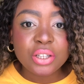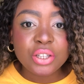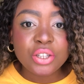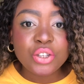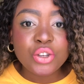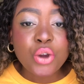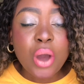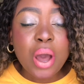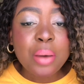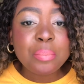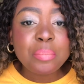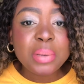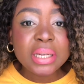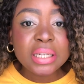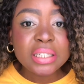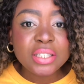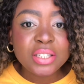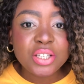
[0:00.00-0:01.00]
your
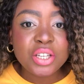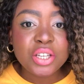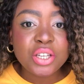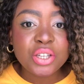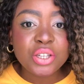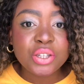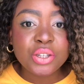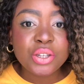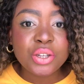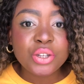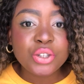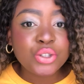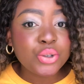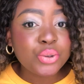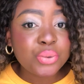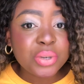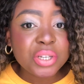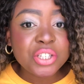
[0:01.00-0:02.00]
ability
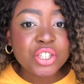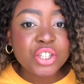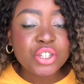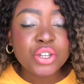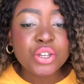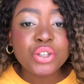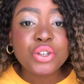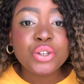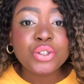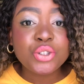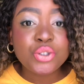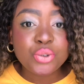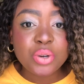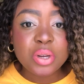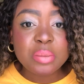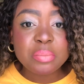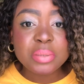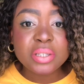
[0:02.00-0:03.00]
to reach your
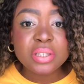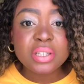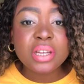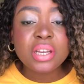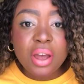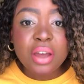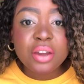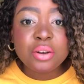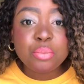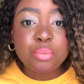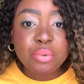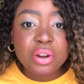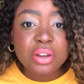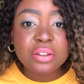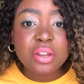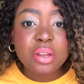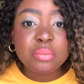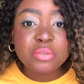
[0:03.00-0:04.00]
dreams and
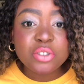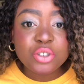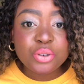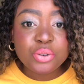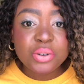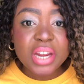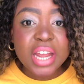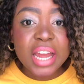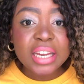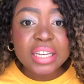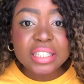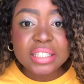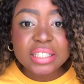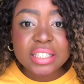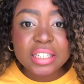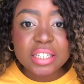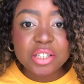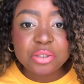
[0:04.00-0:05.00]
bring them to
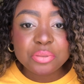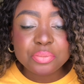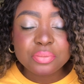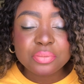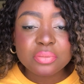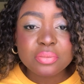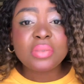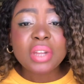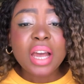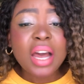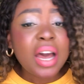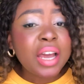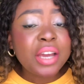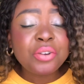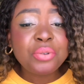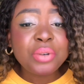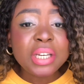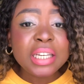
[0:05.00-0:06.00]
reality.
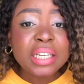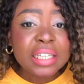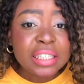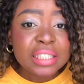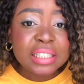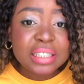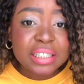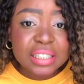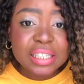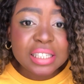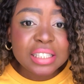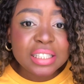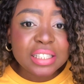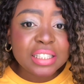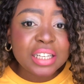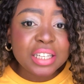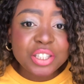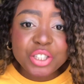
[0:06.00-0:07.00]
I really
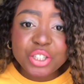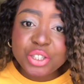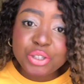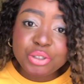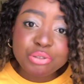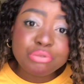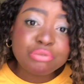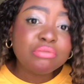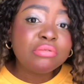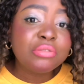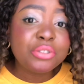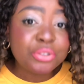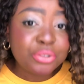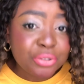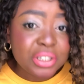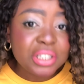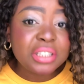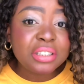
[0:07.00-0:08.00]
insist that you
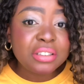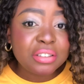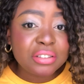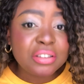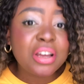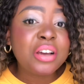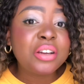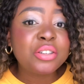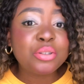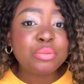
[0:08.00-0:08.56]
read that